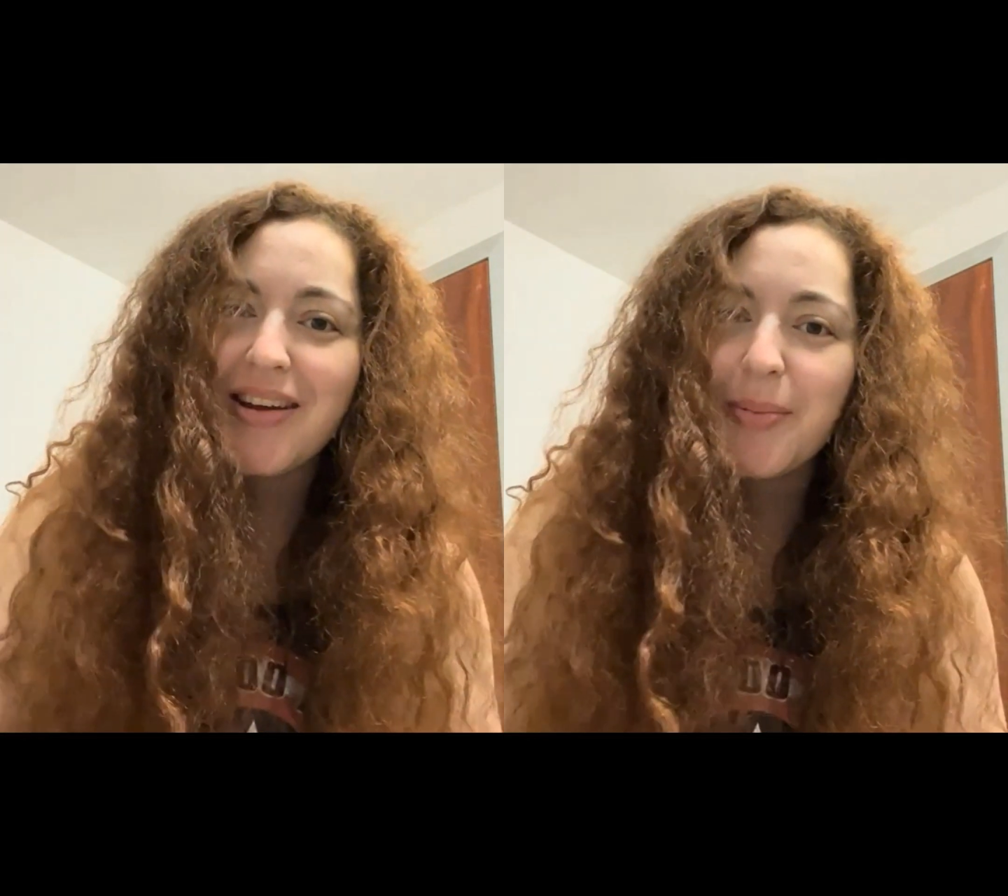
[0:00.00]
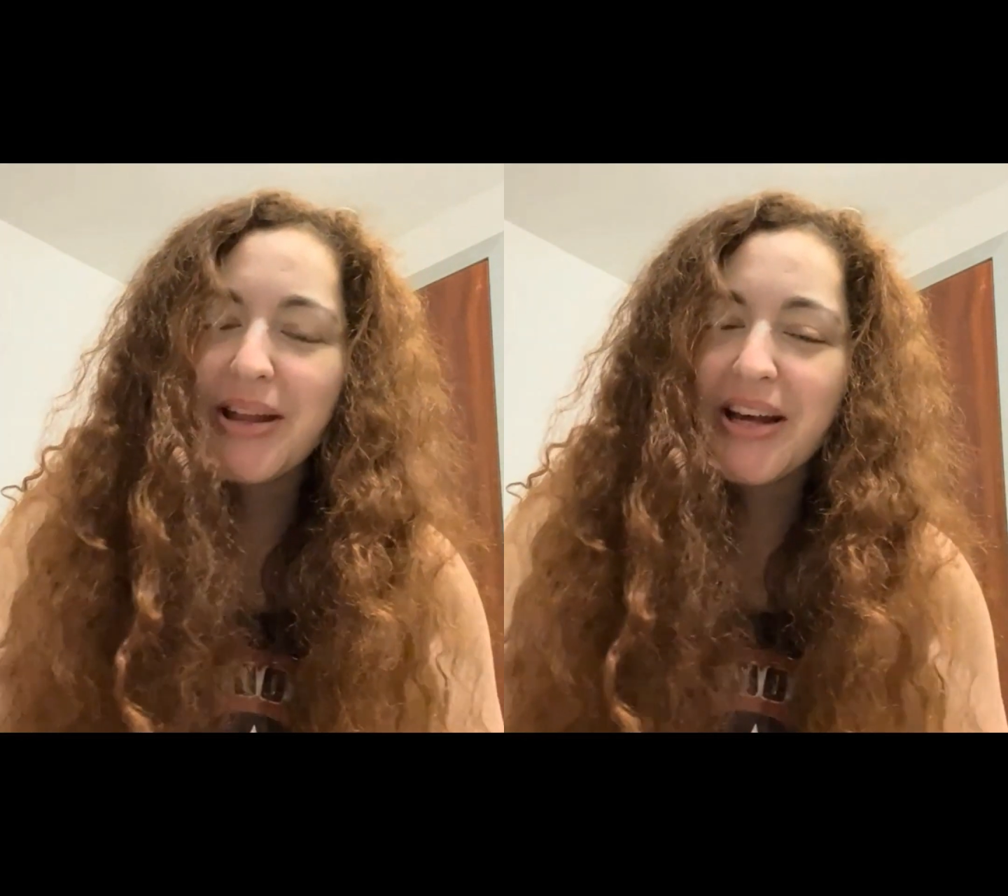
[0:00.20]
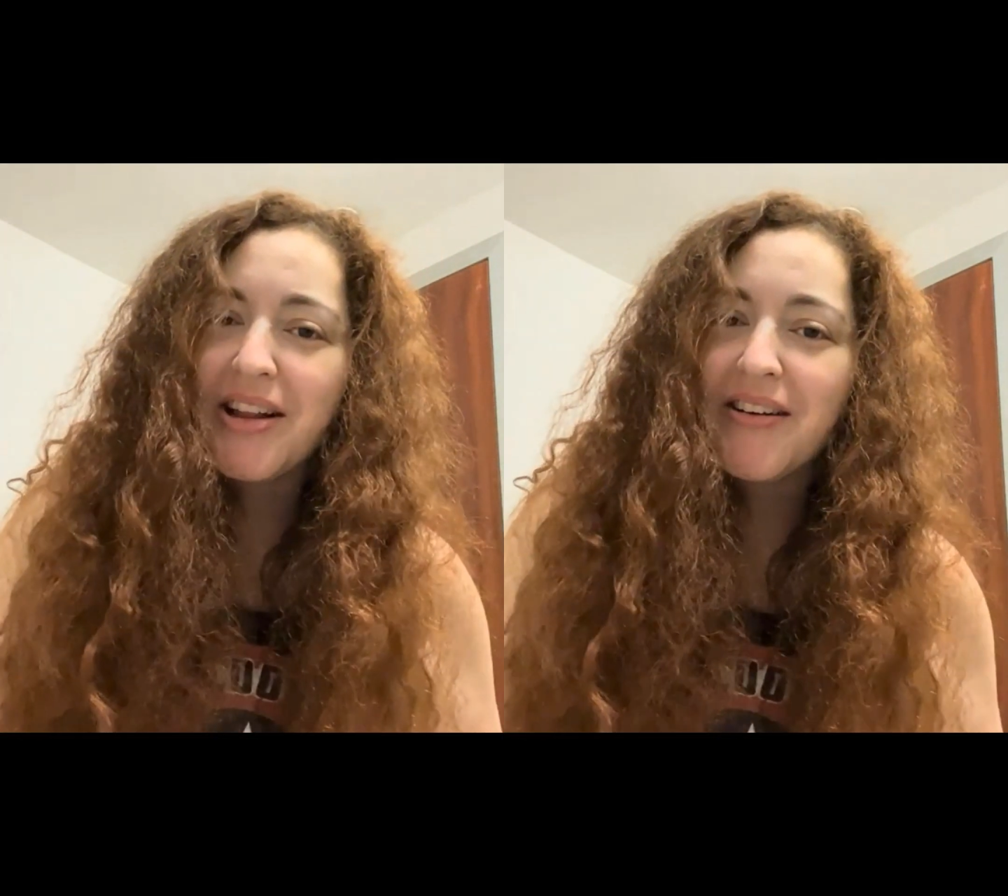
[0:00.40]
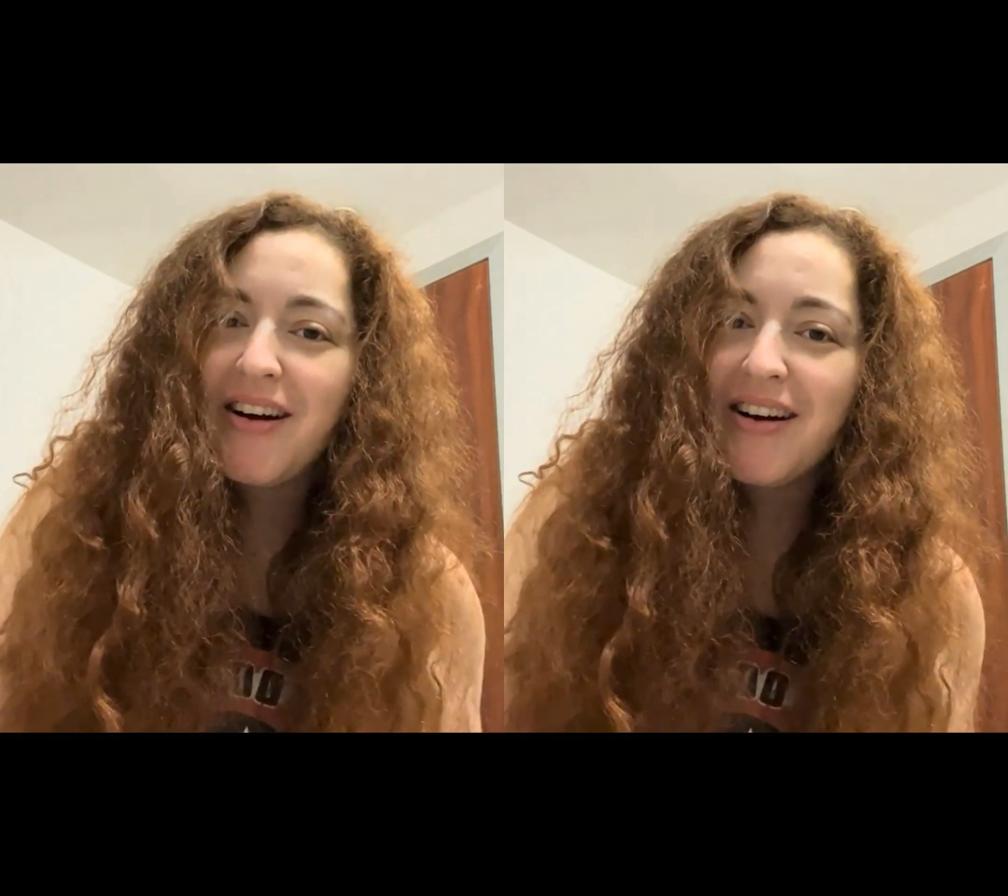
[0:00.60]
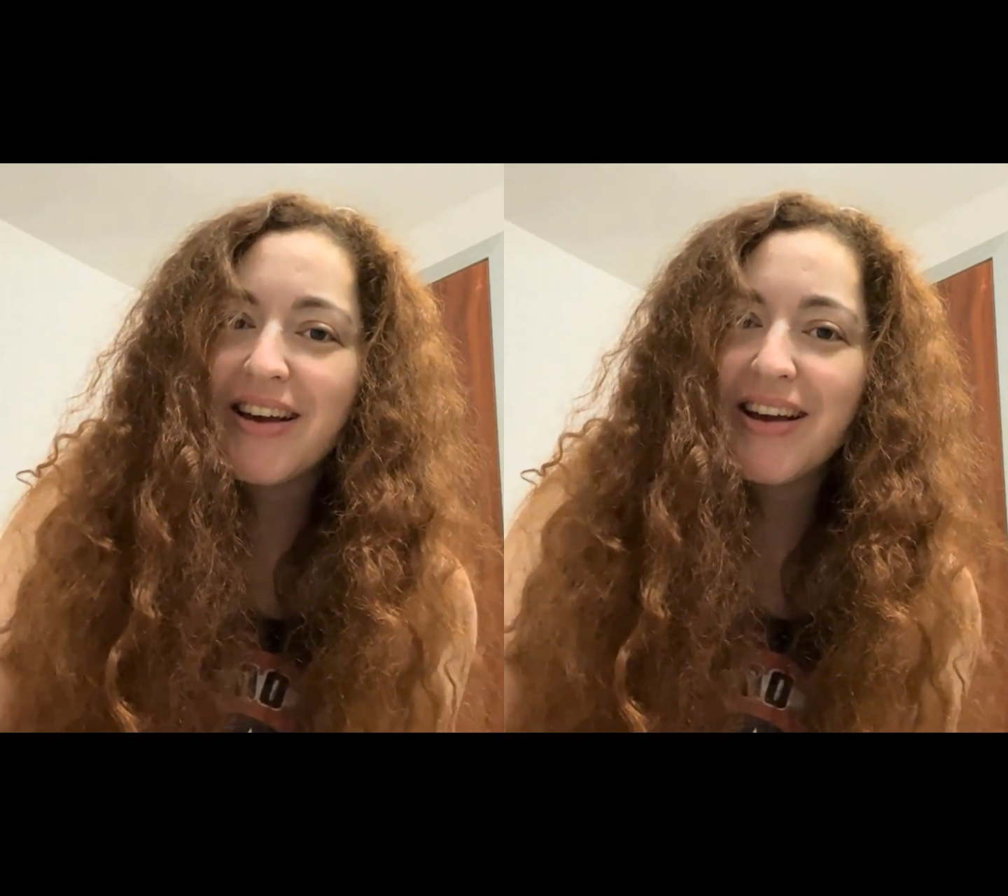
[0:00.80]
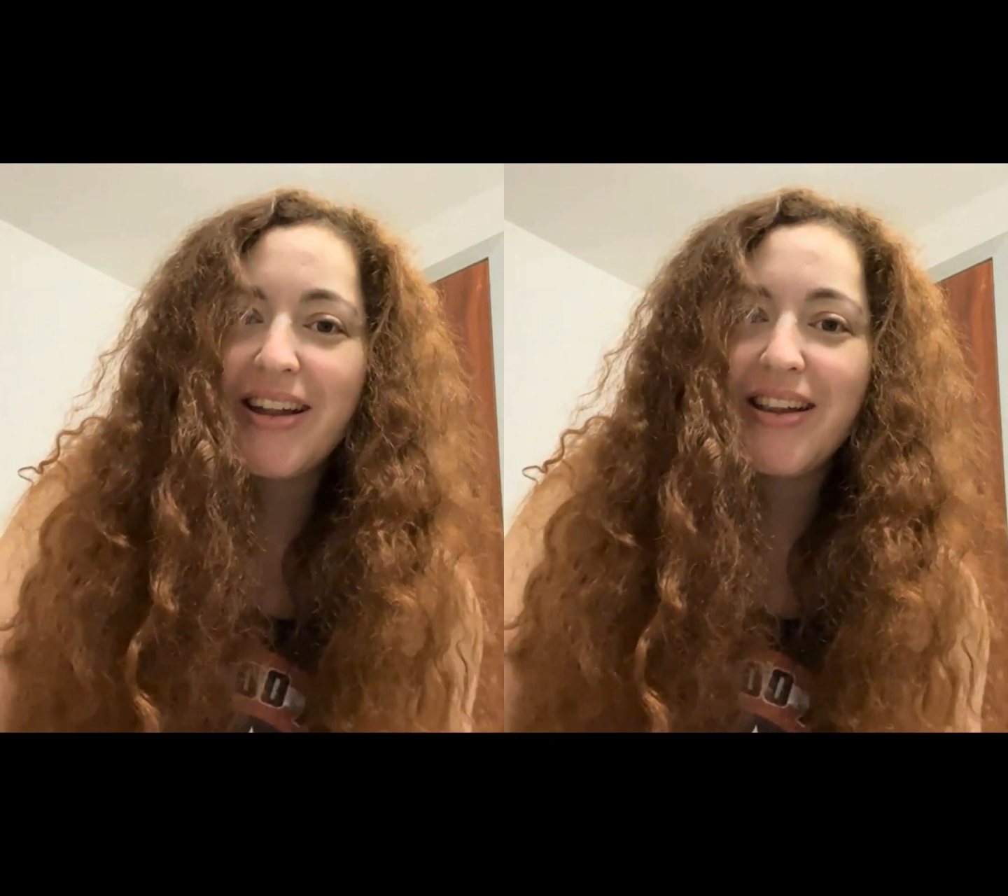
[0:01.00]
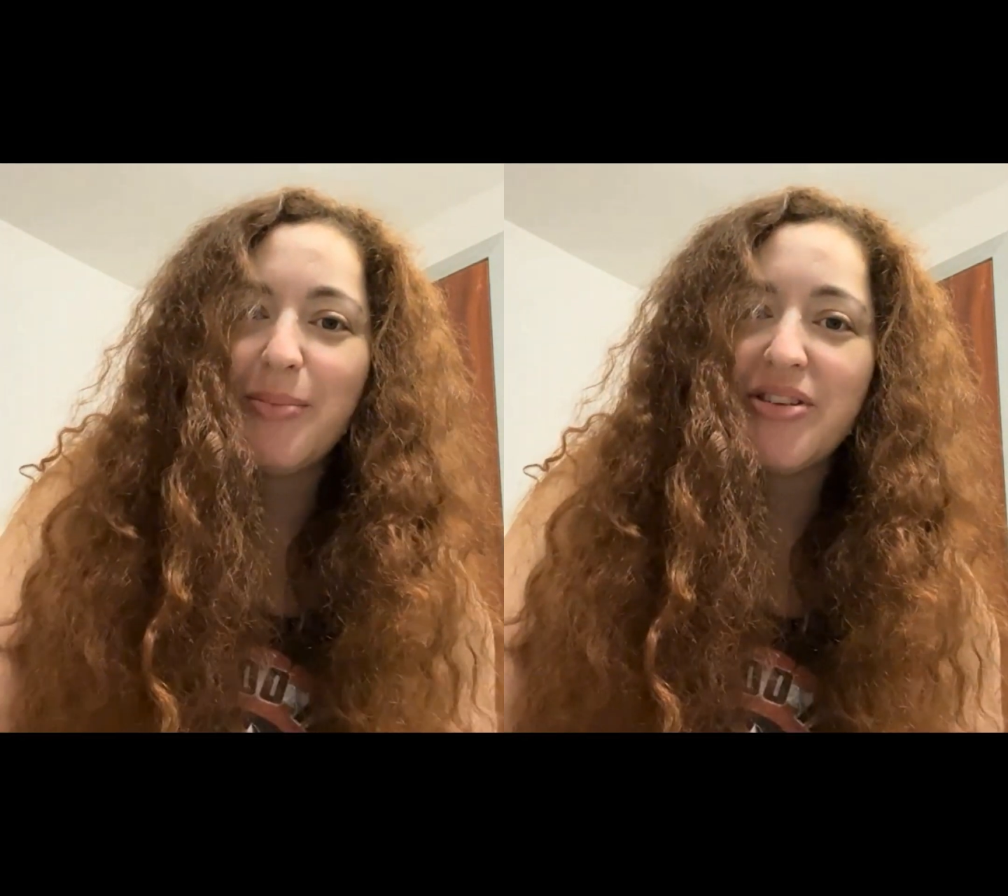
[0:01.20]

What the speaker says: and I play Clara Hawking in